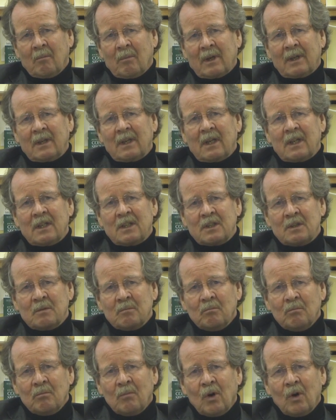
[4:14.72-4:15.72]
But it's
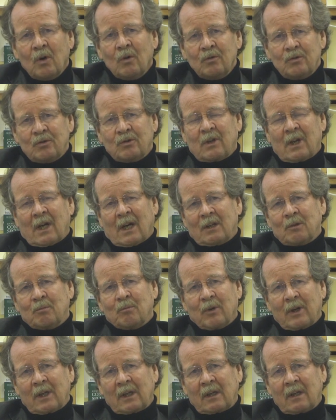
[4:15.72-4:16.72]
most
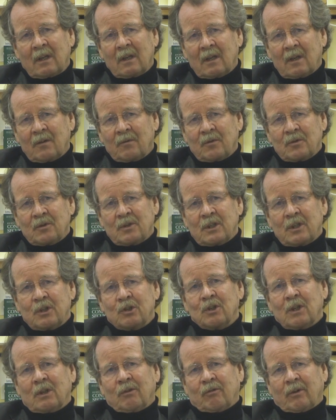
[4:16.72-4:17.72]
heartbreaking if you see
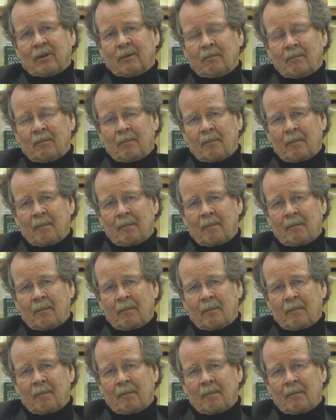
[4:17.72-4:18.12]
children.